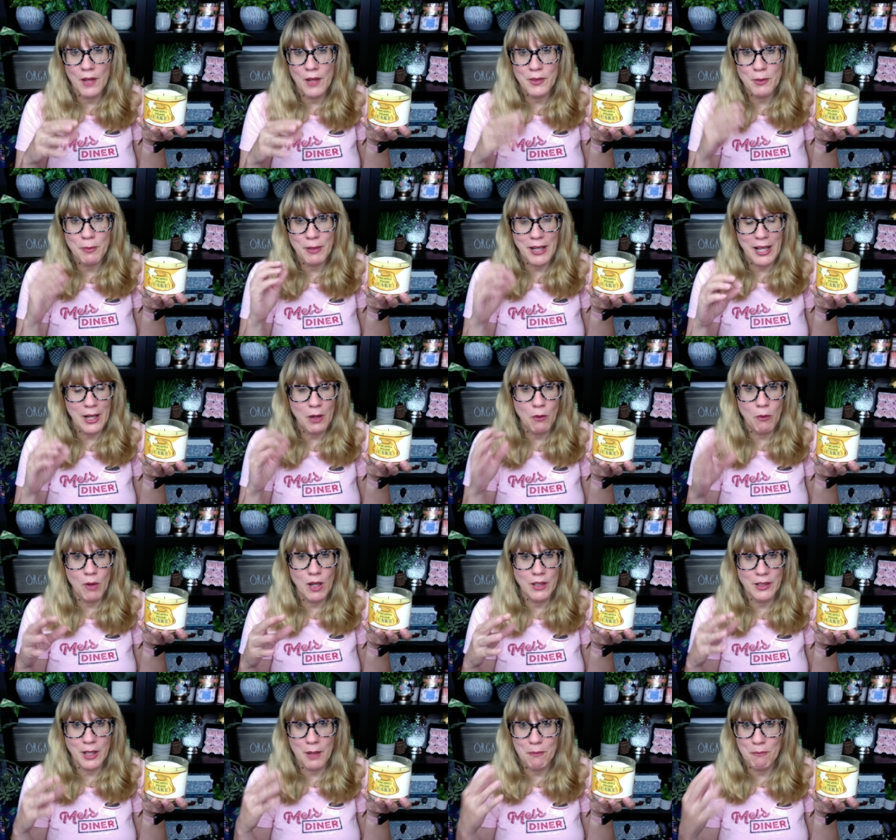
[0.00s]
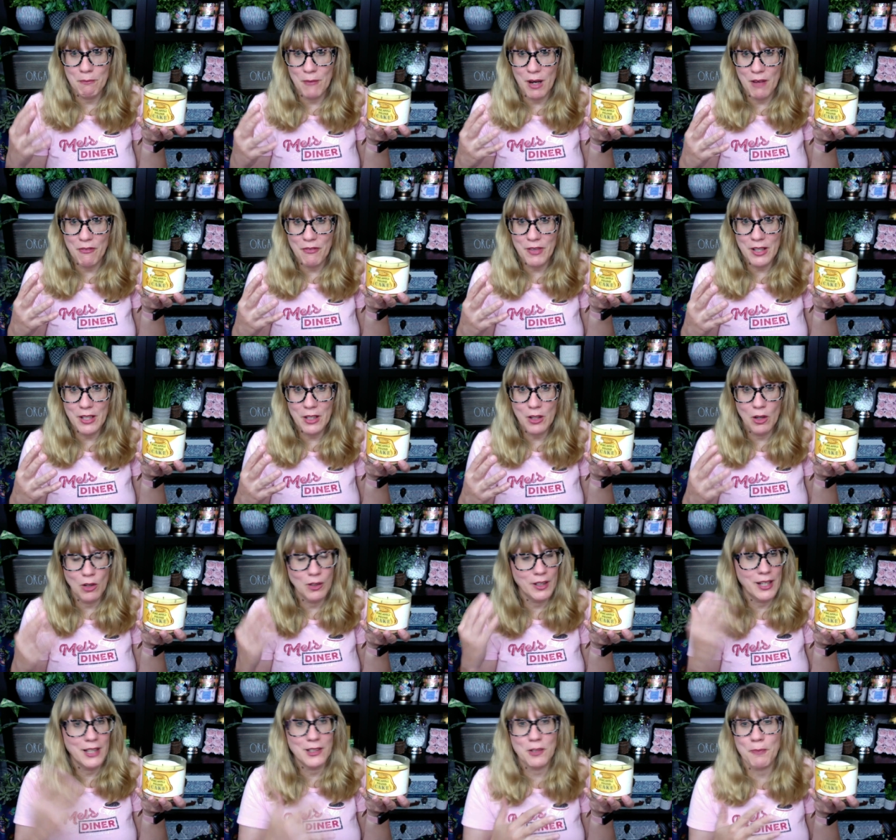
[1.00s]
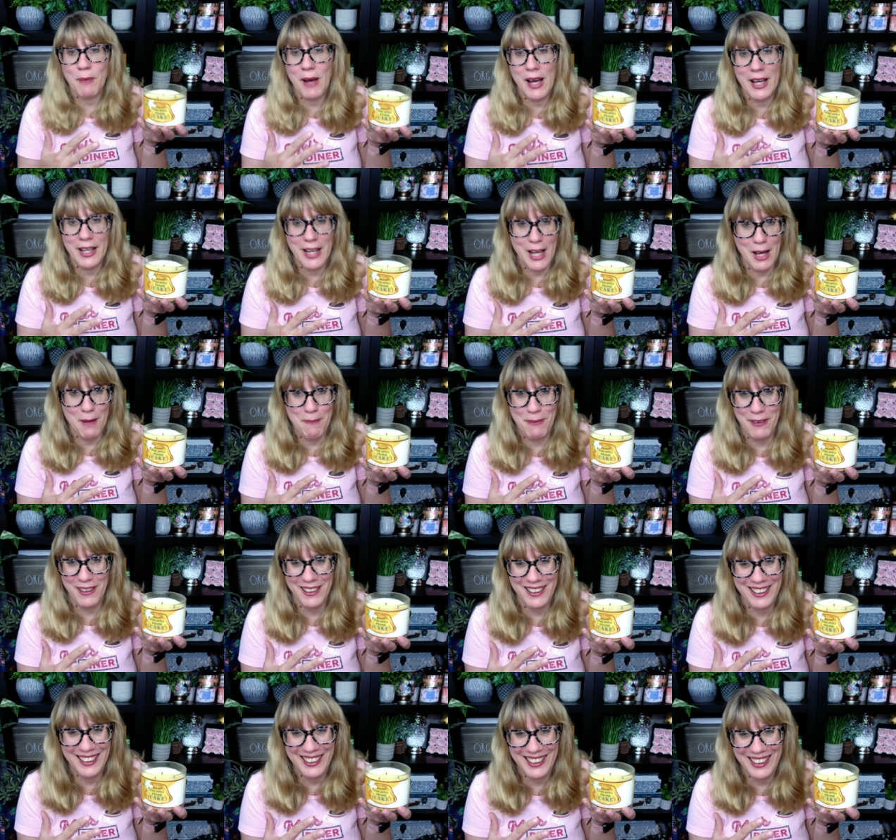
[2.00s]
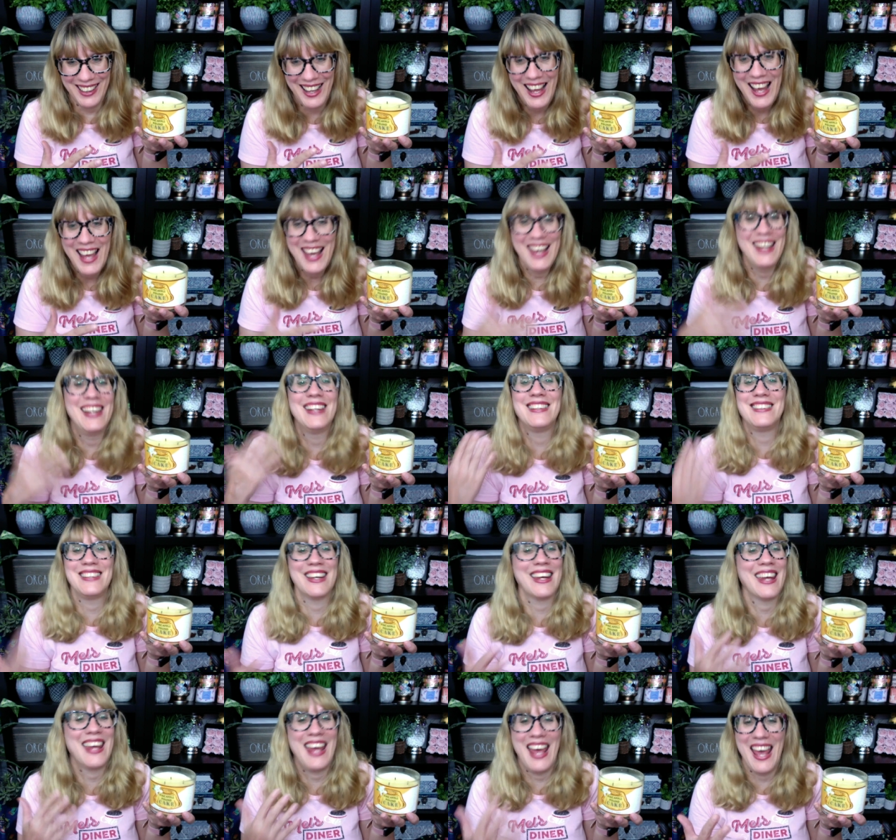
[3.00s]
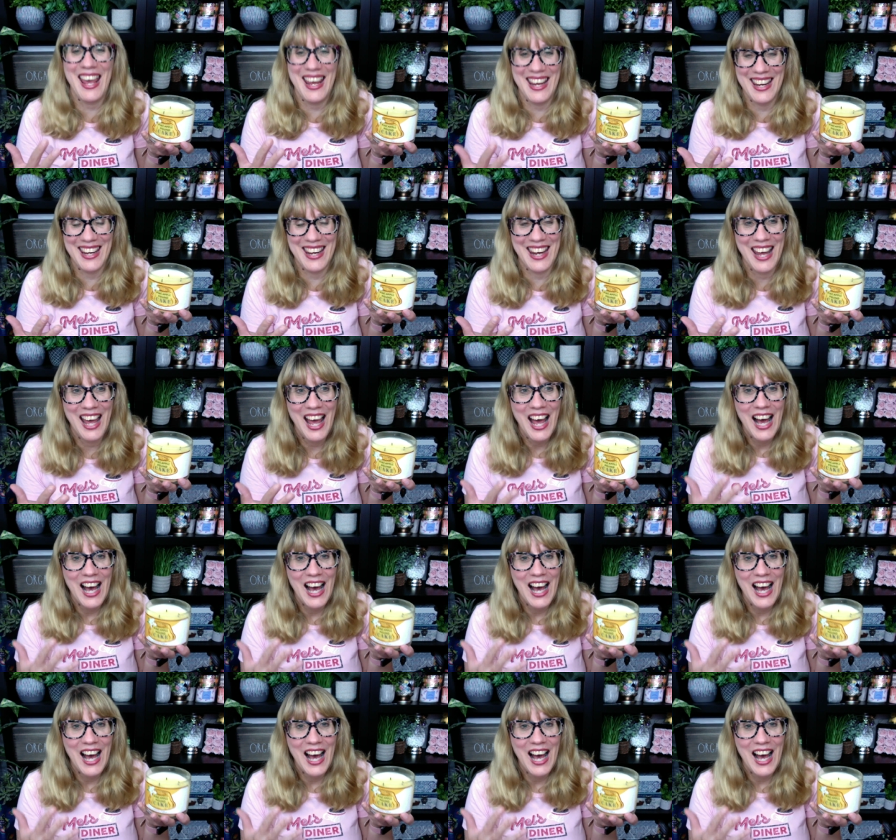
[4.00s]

banana walnut muffin, only it's pineapple and it's a cake.